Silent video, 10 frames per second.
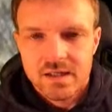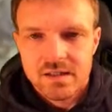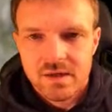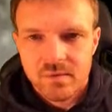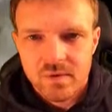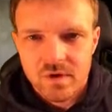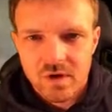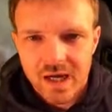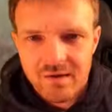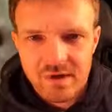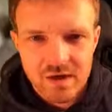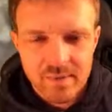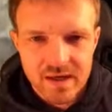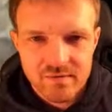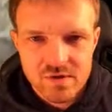So going to have a little
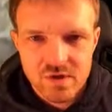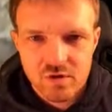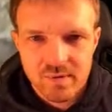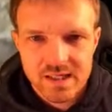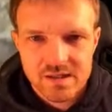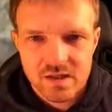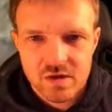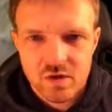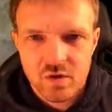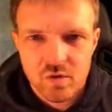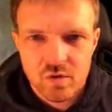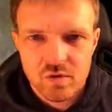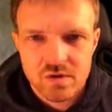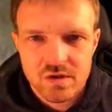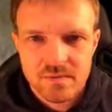bit of a zoom into the
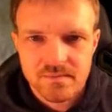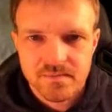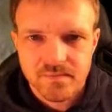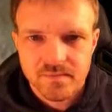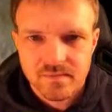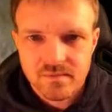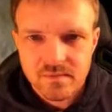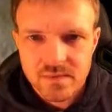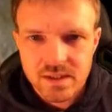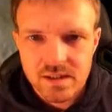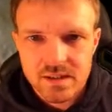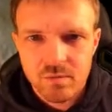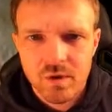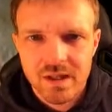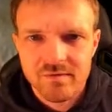cord. So
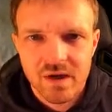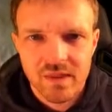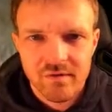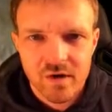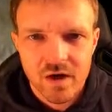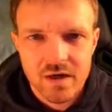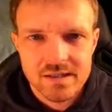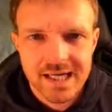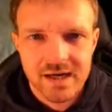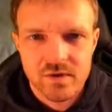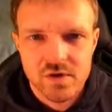what they've done, they've cut down the